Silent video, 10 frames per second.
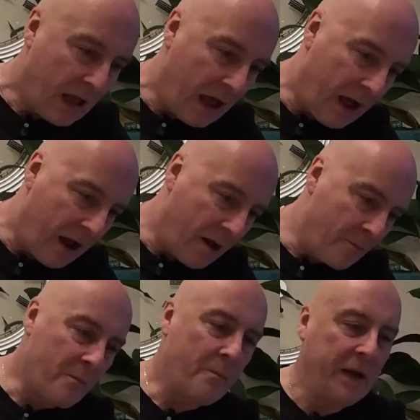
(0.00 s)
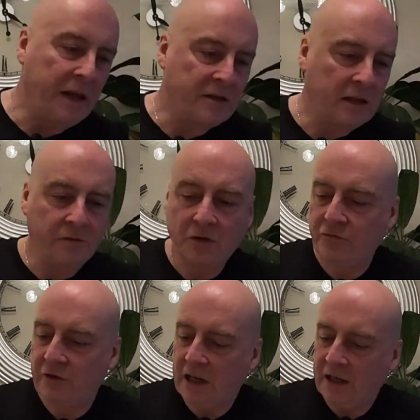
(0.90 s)
Meat itself looks
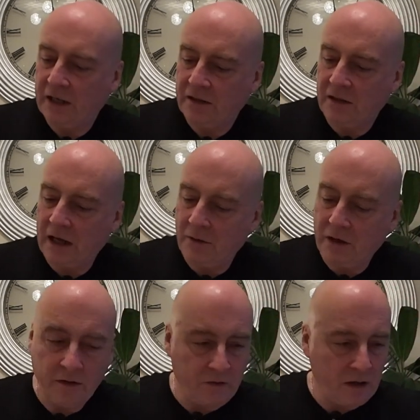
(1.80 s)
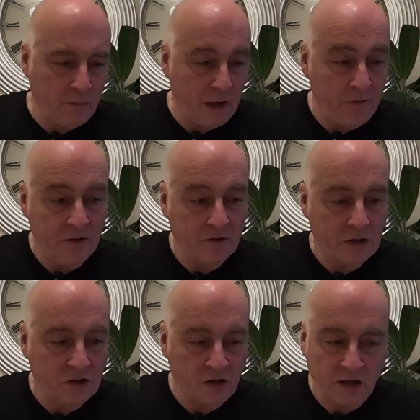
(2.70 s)
really nice. I'm going to give the appearance a
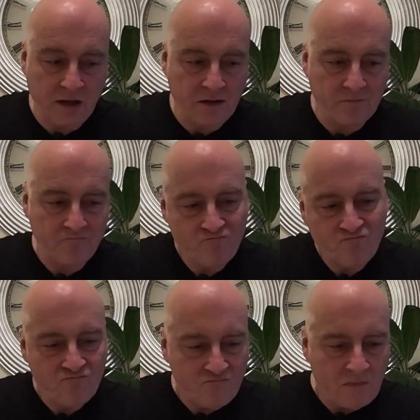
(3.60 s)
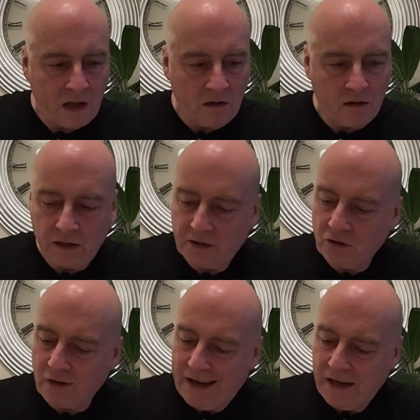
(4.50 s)
solid, let's
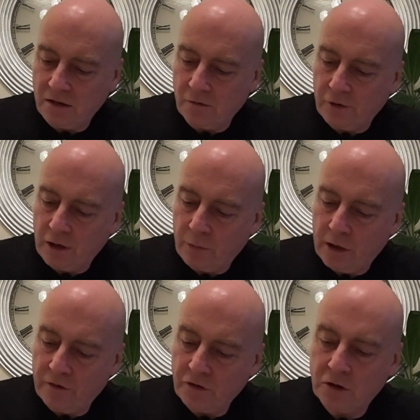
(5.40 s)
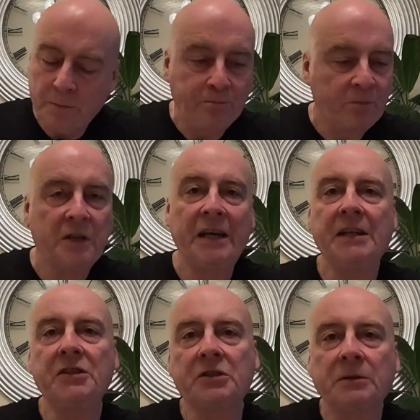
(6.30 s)
go 8 for the appearance.
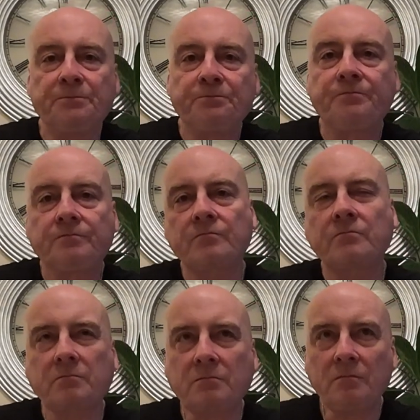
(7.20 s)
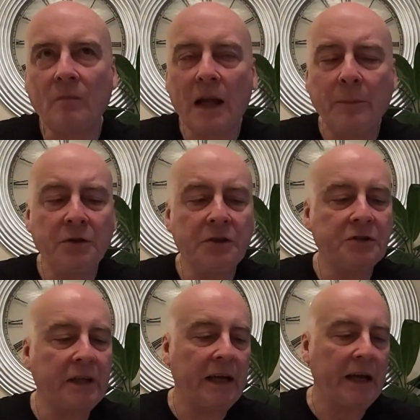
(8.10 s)
Taste, I'm going to
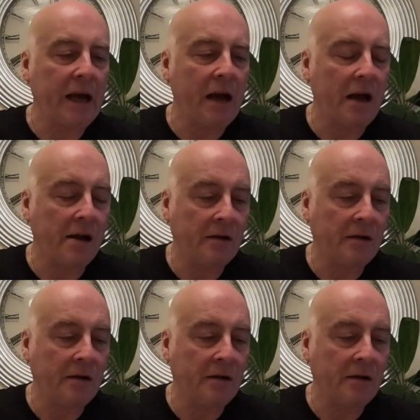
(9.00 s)
say, I'm